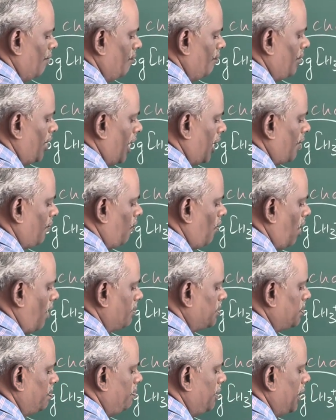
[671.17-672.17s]
That
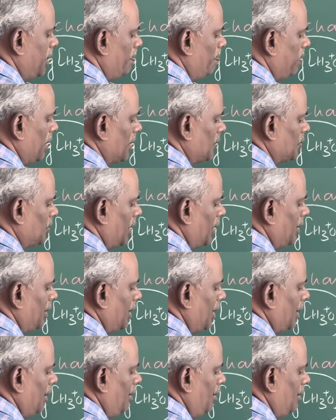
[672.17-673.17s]
forms B plus and
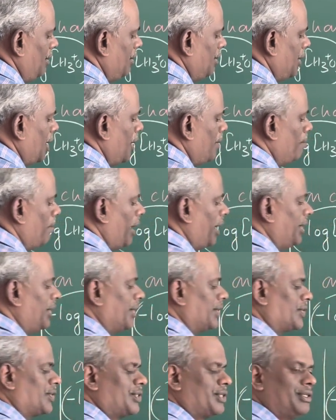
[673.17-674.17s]
then A
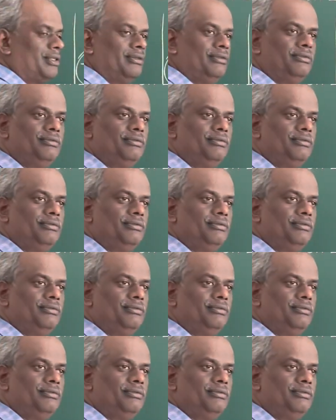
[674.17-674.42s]
minus.